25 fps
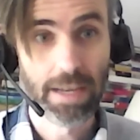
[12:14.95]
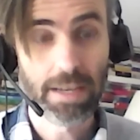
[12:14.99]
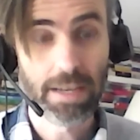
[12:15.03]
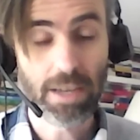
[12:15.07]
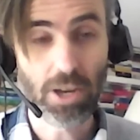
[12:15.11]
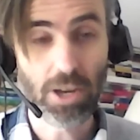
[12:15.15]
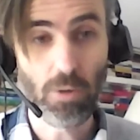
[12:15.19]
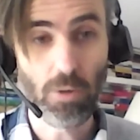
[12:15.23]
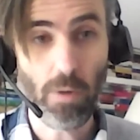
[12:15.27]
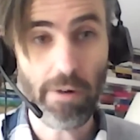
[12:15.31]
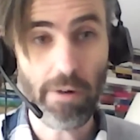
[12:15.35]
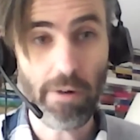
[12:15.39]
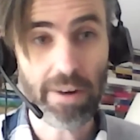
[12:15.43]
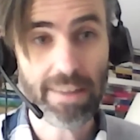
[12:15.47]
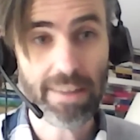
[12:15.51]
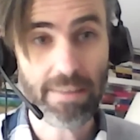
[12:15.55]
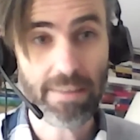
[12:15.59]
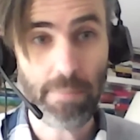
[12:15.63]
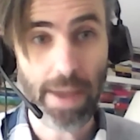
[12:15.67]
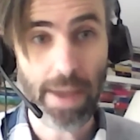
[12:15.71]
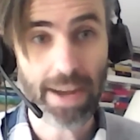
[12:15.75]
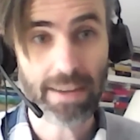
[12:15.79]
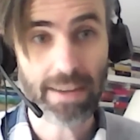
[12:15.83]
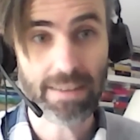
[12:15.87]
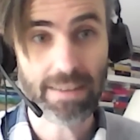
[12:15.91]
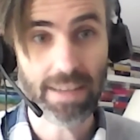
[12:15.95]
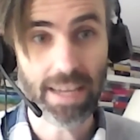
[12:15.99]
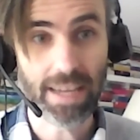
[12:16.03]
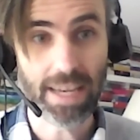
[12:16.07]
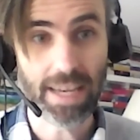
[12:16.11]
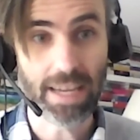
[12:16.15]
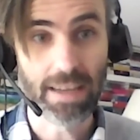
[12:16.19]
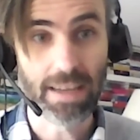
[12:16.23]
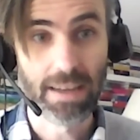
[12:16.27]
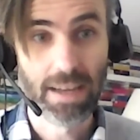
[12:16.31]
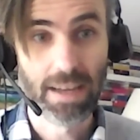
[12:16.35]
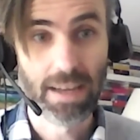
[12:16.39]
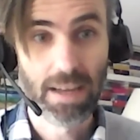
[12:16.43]
We're
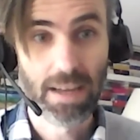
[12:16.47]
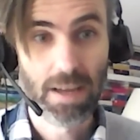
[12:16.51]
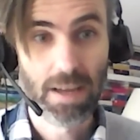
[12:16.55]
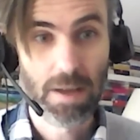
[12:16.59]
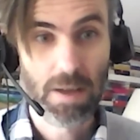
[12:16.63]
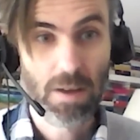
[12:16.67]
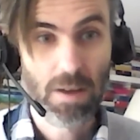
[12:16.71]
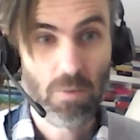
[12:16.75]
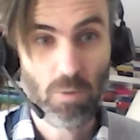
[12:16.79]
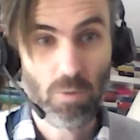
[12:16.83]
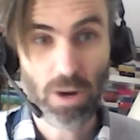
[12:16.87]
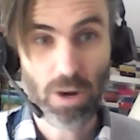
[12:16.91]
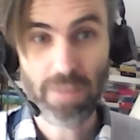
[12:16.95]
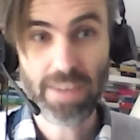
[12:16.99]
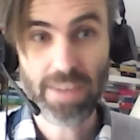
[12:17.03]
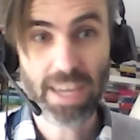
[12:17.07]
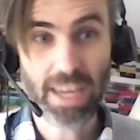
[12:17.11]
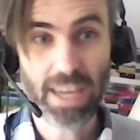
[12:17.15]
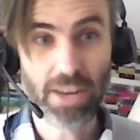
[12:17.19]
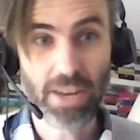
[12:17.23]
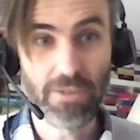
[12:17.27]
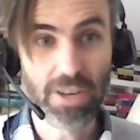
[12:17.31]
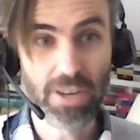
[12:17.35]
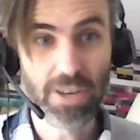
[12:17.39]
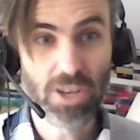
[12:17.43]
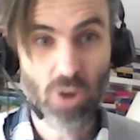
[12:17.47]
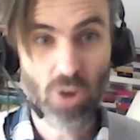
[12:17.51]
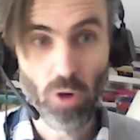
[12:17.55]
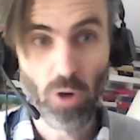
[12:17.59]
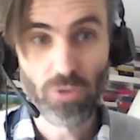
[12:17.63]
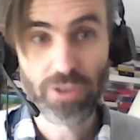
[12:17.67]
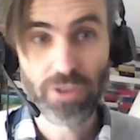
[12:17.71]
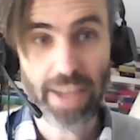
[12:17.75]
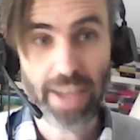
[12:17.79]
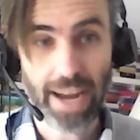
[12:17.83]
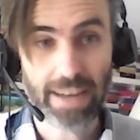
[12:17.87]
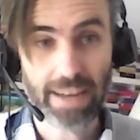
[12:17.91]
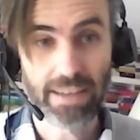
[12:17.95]
expecting what I think, in
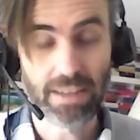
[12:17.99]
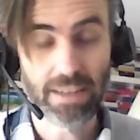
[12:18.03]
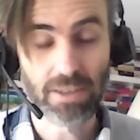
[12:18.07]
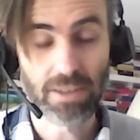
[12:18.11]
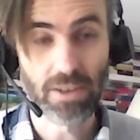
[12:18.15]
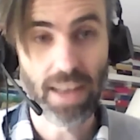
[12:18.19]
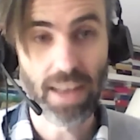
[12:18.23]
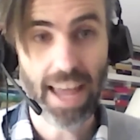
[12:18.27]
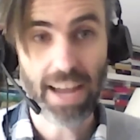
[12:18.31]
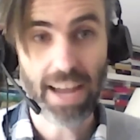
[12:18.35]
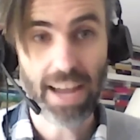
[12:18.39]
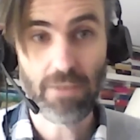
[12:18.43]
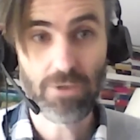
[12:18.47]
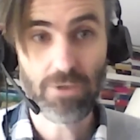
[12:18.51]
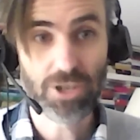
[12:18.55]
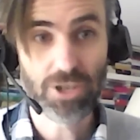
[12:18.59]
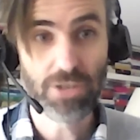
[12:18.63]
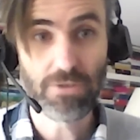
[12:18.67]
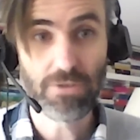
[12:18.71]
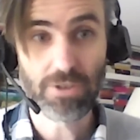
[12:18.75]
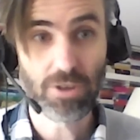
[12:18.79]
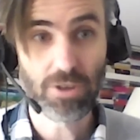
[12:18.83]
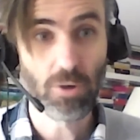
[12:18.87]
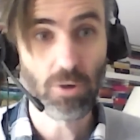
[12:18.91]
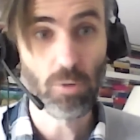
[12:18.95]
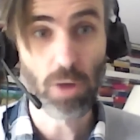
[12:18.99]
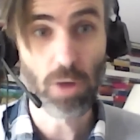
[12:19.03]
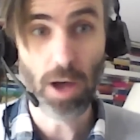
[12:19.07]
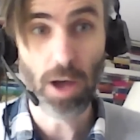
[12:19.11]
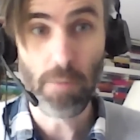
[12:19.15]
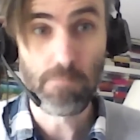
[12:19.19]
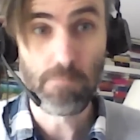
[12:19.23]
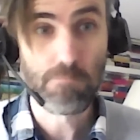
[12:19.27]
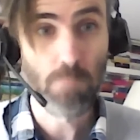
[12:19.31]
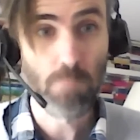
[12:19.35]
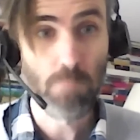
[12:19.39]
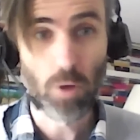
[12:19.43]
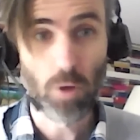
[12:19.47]
non-technical language, you could call a
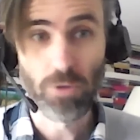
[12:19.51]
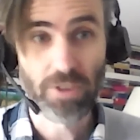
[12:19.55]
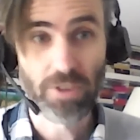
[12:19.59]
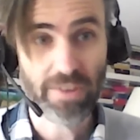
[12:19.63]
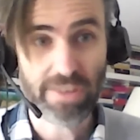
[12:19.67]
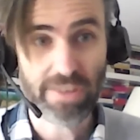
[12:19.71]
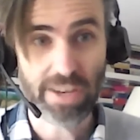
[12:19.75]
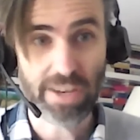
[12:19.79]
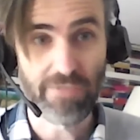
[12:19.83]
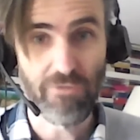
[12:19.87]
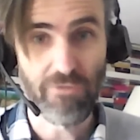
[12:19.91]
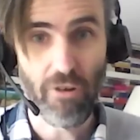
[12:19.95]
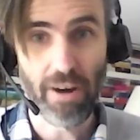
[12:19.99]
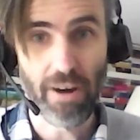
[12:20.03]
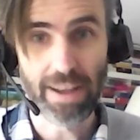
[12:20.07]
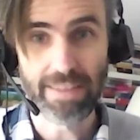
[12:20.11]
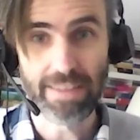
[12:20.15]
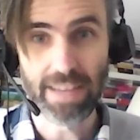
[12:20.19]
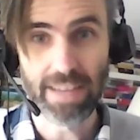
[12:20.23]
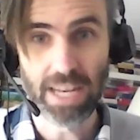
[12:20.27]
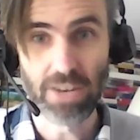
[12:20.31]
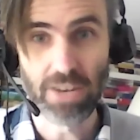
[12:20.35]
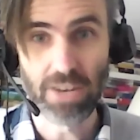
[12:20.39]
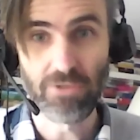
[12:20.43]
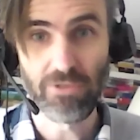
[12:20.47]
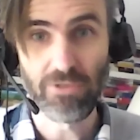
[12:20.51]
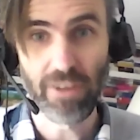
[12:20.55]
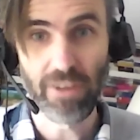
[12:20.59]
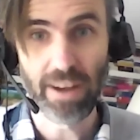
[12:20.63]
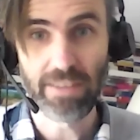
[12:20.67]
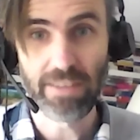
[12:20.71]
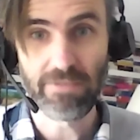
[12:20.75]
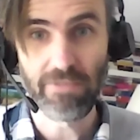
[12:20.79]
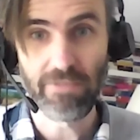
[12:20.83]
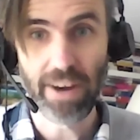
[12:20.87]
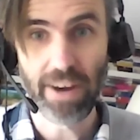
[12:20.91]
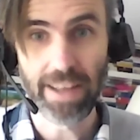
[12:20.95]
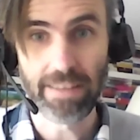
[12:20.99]
monster rise in
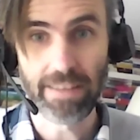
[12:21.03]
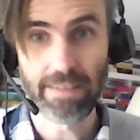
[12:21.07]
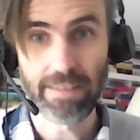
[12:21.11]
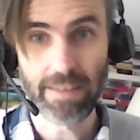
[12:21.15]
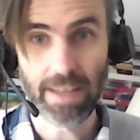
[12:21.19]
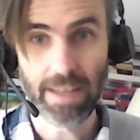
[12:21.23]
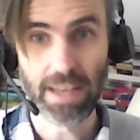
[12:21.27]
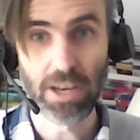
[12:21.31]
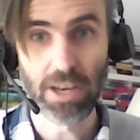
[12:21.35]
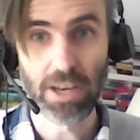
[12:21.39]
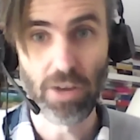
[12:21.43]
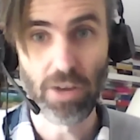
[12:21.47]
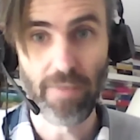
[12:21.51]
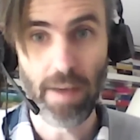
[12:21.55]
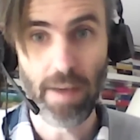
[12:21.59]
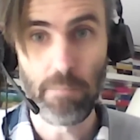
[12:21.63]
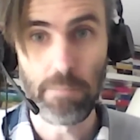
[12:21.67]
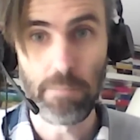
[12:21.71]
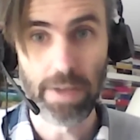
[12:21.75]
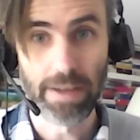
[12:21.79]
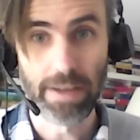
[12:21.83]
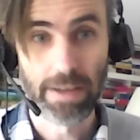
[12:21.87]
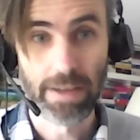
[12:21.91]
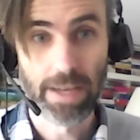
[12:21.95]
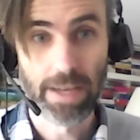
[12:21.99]
interest rates in November.